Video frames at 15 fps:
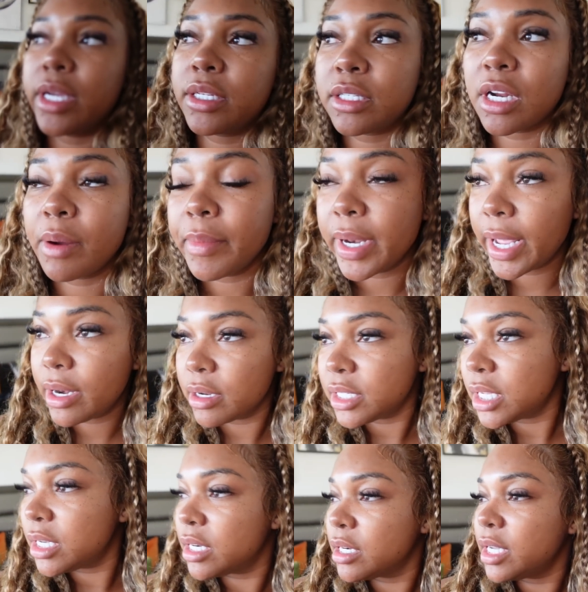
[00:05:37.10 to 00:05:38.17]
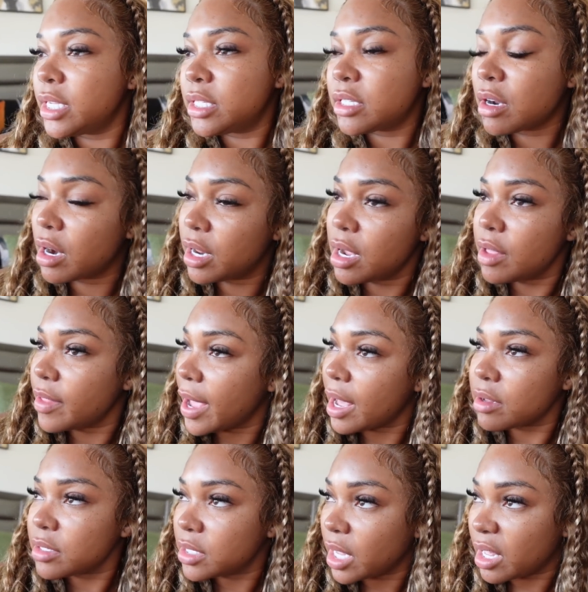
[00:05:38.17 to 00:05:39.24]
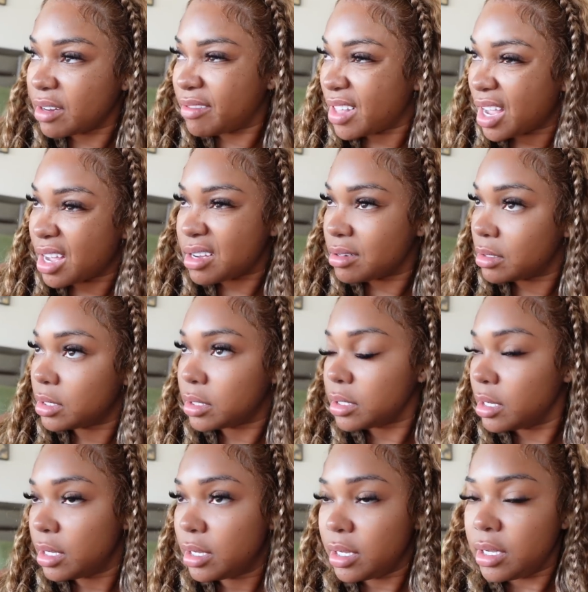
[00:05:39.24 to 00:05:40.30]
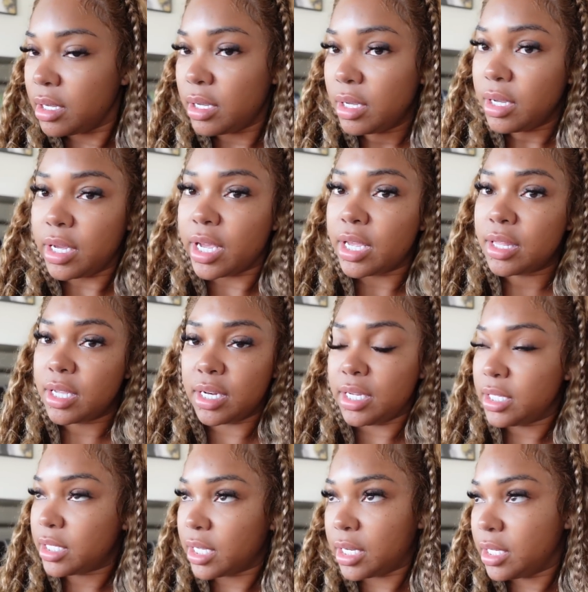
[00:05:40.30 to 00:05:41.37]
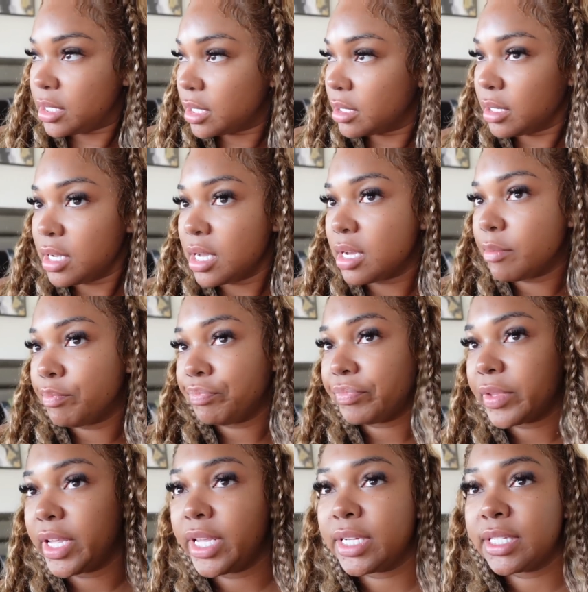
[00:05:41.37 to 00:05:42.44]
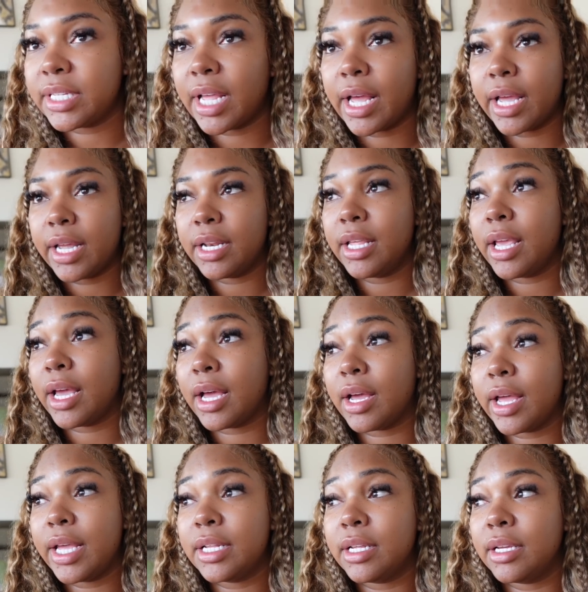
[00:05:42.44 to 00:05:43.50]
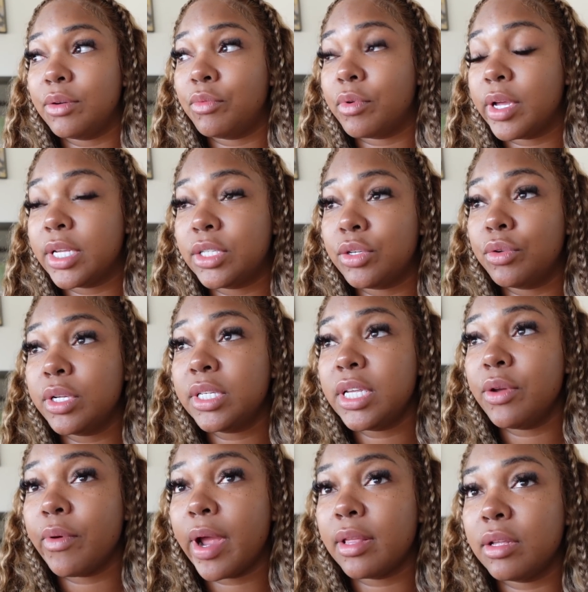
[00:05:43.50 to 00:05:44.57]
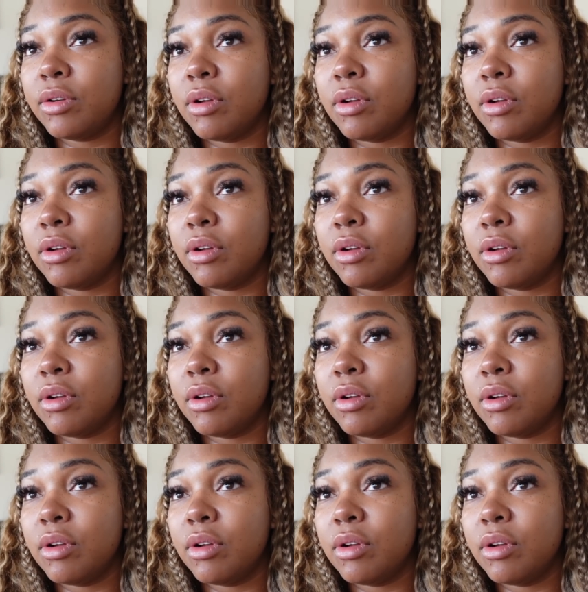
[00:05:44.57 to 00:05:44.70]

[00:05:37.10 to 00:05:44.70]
exterminator's here. He's starting on the outside of the house. And then he said he's gonna come inside. Yeah, as soon as he rang the